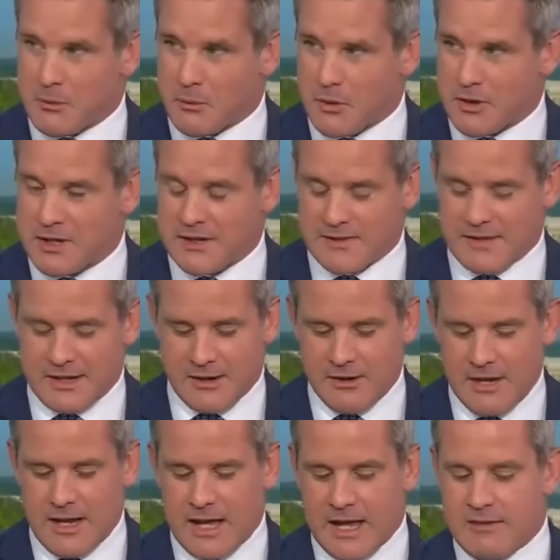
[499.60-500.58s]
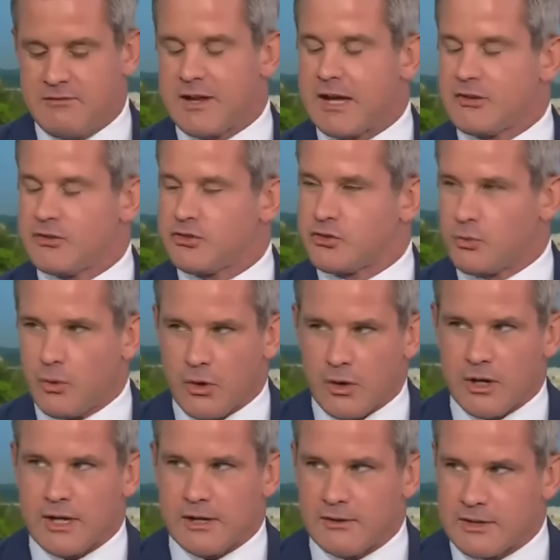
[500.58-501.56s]
have been working there have not
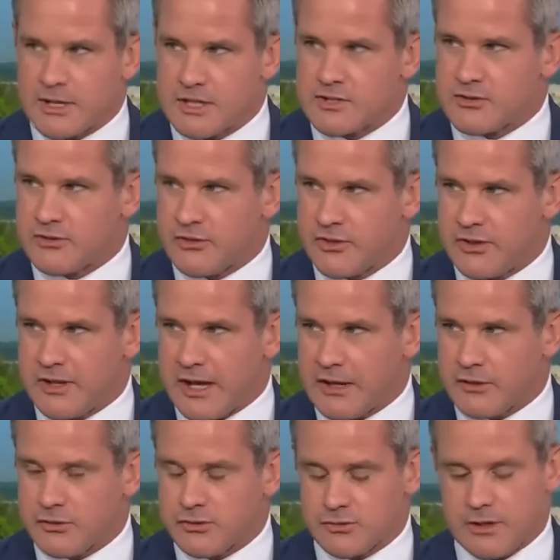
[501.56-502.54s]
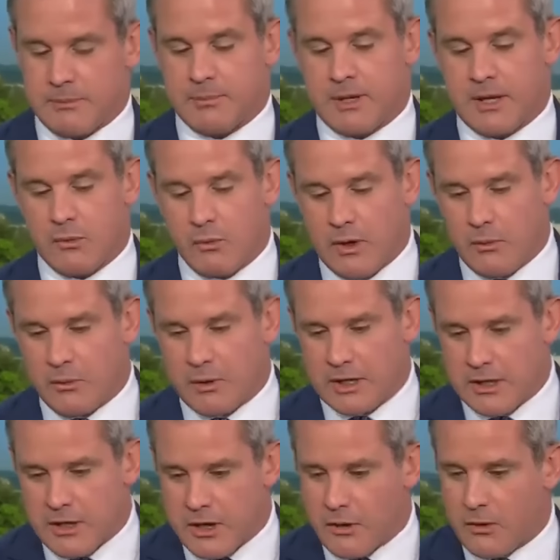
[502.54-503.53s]
sworn an allegiance to Donald Trump. And what
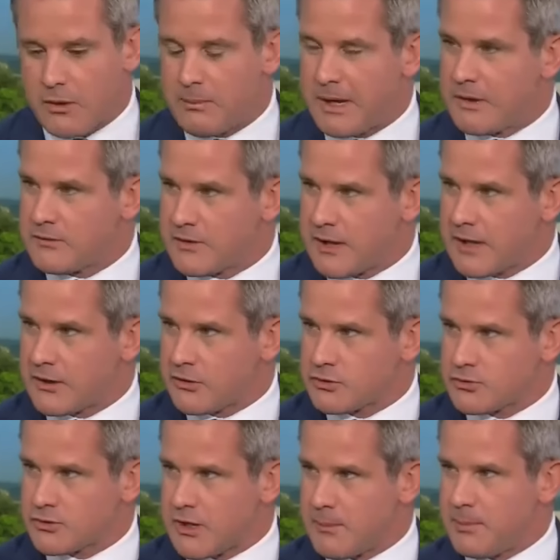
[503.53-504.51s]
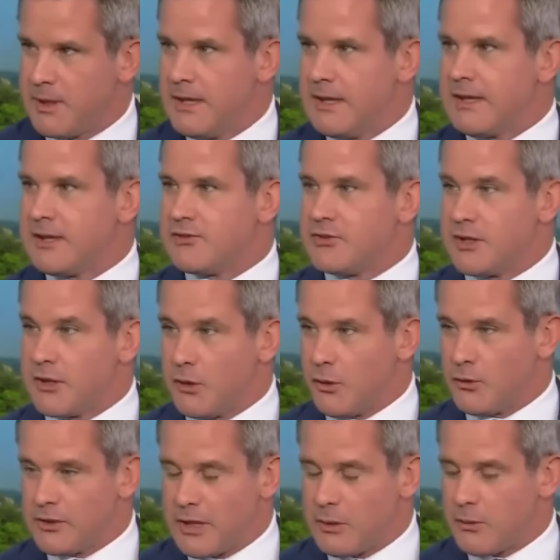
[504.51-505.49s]
we know about Donald Trump is
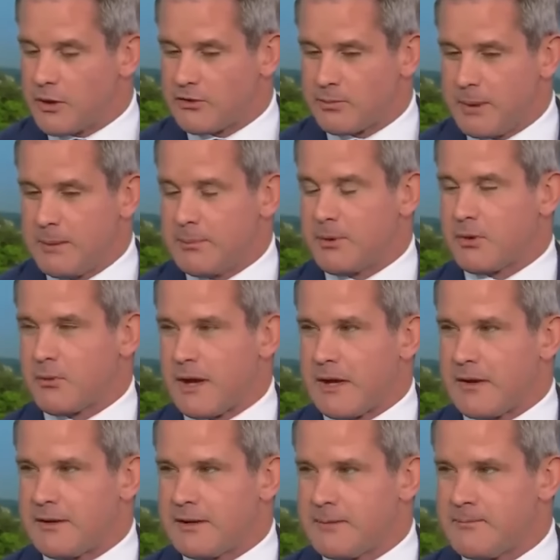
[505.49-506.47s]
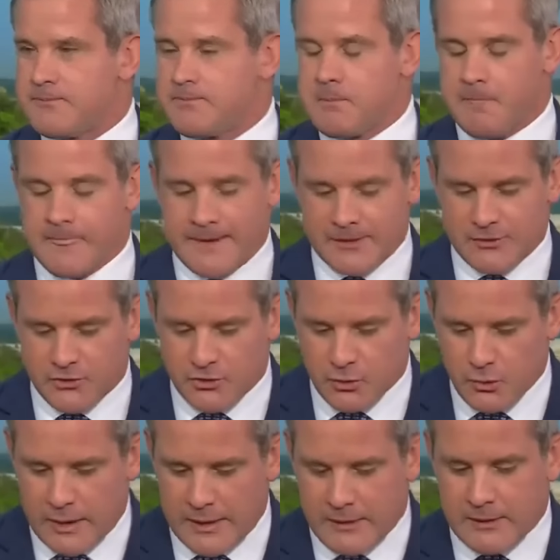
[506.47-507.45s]
he only wants people around him that
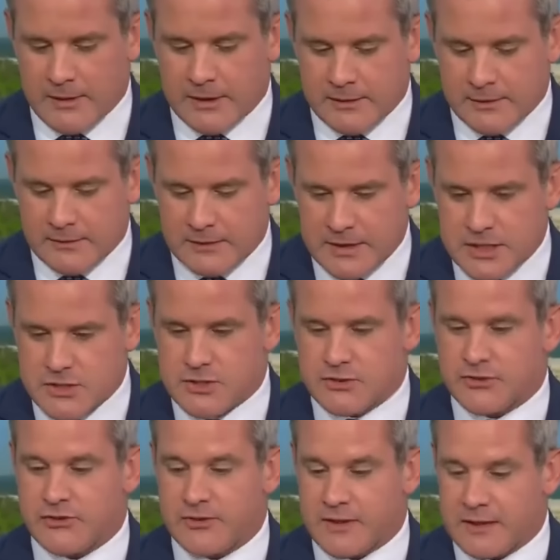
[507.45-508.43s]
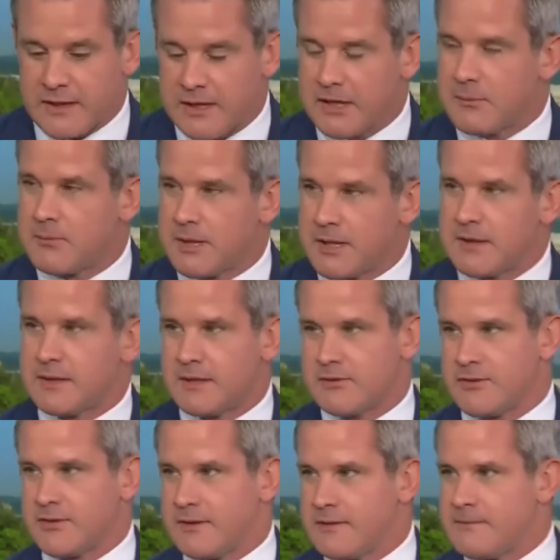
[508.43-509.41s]
swear an allegiance to him, and that's